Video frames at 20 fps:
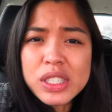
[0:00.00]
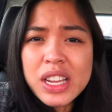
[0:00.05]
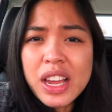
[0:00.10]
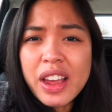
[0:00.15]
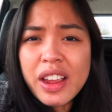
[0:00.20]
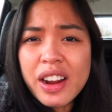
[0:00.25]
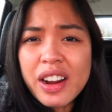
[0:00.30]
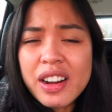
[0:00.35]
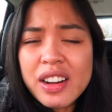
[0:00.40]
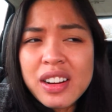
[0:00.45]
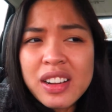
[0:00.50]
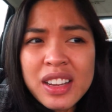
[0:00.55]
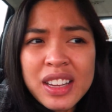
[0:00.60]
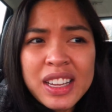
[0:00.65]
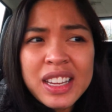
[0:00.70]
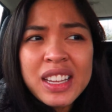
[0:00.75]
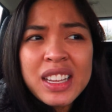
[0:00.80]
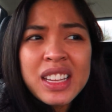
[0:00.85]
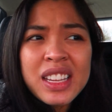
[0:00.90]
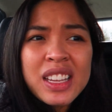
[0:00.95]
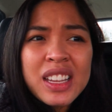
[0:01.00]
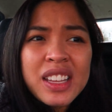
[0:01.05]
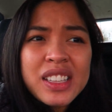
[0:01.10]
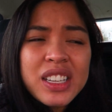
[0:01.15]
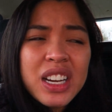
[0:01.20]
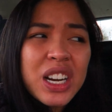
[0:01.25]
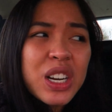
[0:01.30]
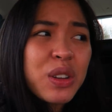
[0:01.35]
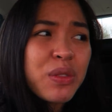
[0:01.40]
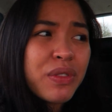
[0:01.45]
tired.
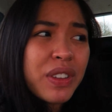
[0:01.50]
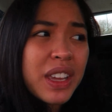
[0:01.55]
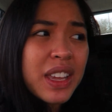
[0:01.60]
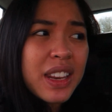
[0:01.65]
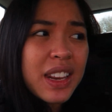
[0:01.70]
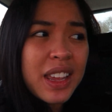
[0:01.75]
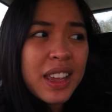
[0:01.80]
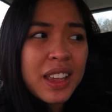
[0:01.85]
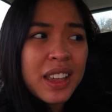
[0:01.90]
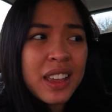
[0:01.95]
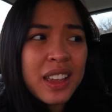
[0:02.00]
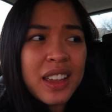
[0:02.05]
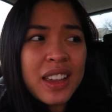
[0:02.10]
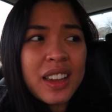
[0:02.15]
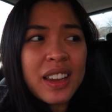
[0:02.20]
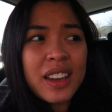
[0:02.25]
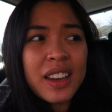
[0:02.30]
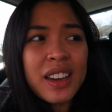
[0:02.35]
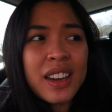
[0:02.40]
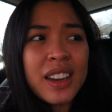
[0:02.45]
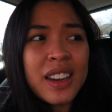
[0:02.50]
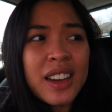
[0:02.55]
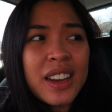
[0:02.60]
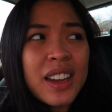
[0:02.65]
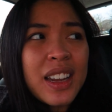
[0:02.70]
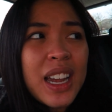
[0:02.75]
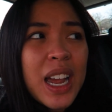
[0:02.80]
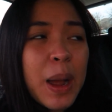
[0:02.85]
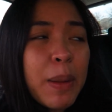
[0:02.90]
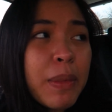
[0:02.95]
Tired of eating.
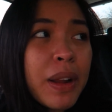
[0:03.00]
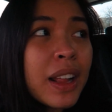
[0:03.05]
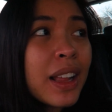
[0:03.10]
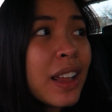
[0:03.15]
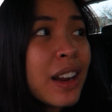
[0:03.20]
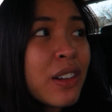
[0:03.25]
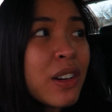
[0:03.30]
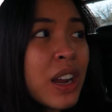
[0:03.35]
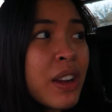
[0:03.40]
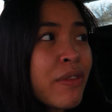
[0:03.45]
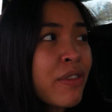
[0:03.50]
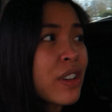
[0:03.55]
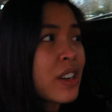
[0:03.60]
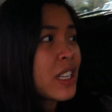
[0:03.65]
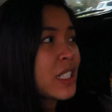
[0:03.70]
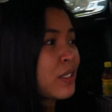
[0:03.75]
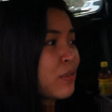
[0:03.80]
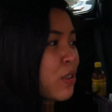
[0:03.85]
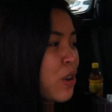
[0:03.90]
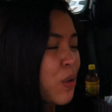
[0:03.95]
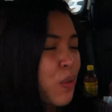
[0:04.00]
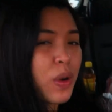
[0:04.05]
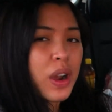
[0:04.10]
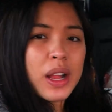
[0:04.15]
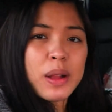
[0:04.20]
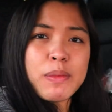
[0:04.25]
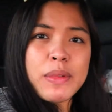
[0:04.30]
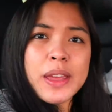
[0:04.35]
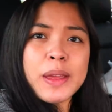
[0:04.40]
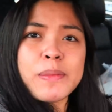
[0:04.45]
I'm not gonna crave for this for a
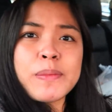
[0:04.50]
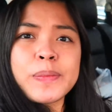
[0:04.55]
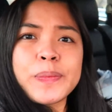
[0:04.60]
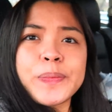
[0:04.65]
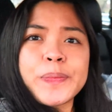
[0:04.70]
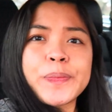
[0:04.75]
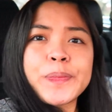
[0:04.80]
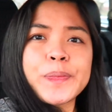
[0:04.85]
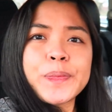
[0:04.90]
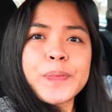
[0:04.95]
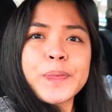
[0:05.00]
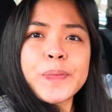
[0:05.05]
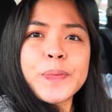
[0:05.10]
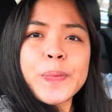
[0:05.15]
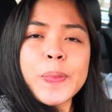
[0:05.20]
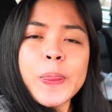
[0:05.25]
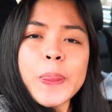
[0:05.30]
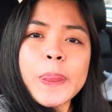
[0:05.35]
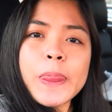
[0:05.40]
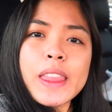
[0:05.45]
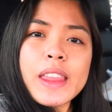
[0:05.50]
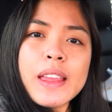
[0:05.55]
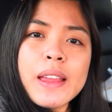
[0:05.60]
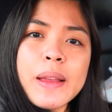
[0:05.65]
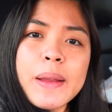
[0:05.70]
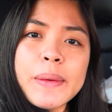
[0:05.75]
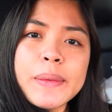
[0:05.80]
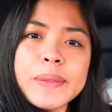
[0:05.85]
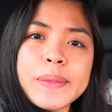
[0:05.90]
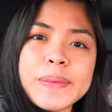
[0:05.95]
while, dude.
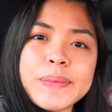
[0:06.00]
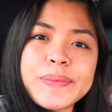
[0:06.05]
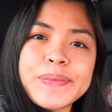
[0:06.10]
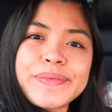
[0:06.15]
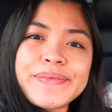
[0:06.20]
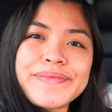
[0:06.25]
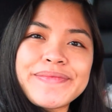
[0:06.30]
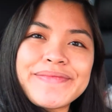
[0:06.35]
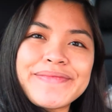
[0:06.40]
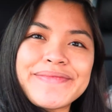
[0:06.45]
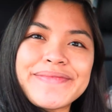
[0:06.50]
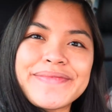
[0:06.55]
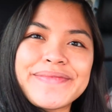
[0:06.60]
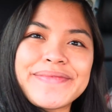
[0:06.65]
Four hours and three